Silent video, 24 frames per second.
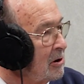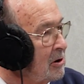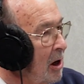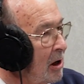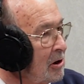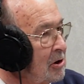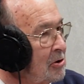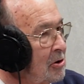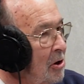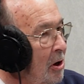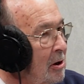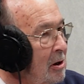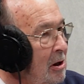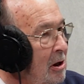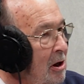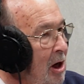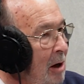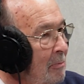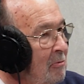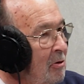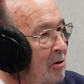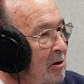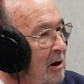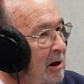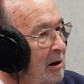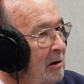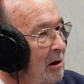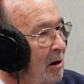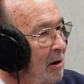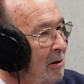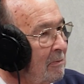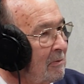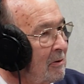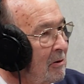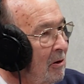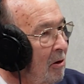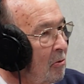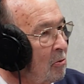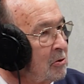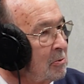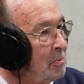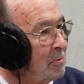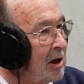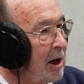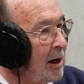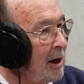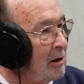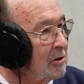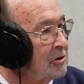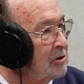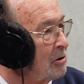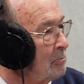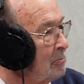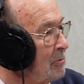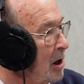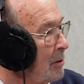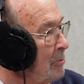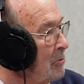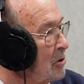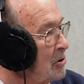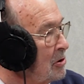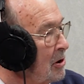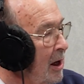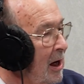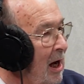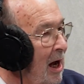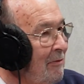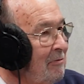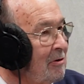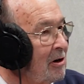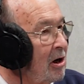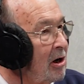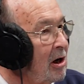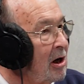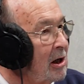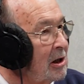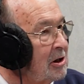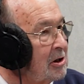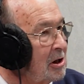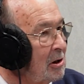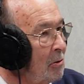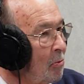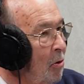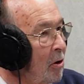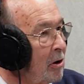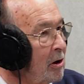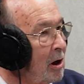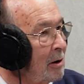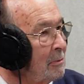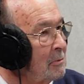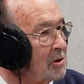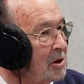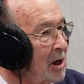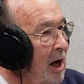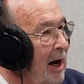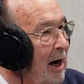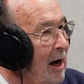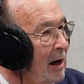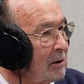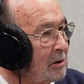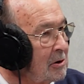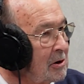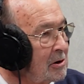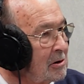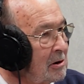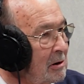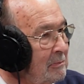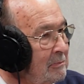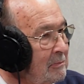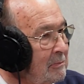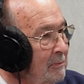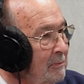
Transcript: a certain number of, of those council members are having lunch at one of them's house.